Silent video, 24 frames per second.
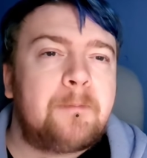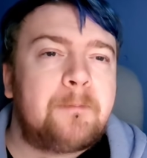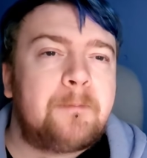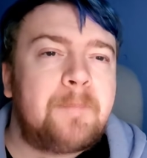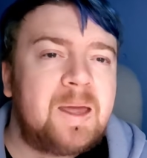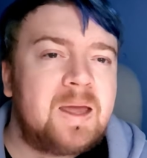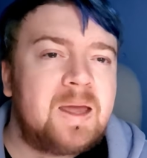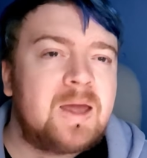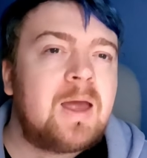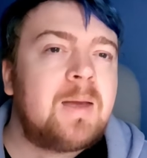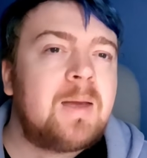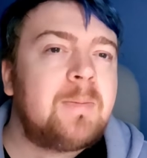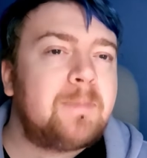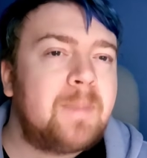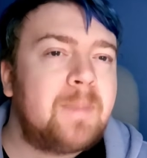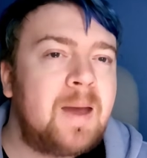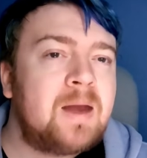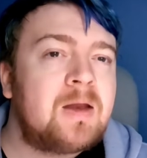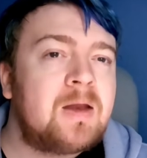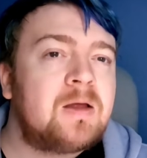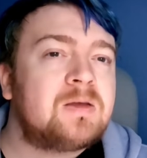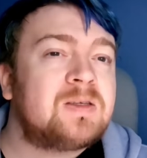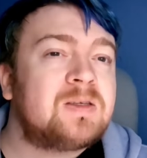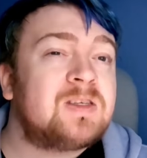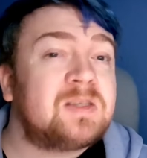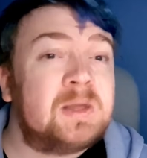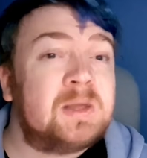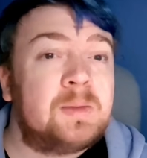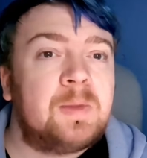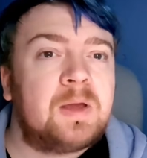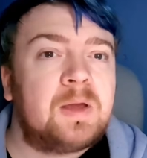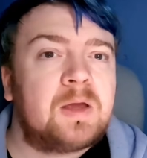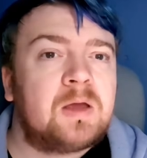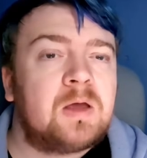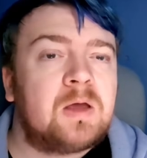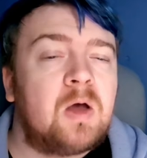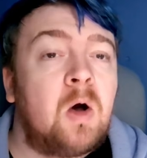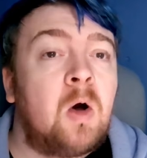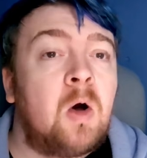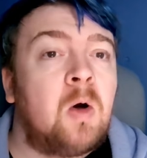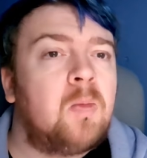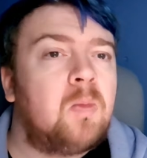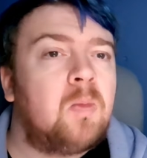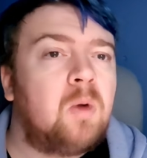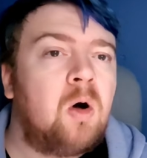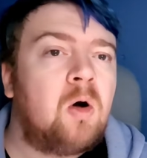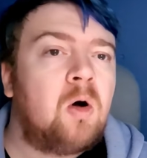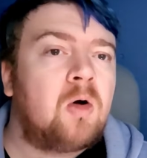Pick a better Simic
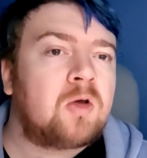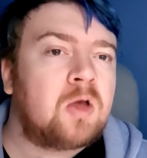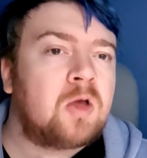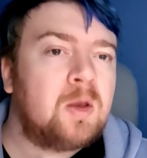or more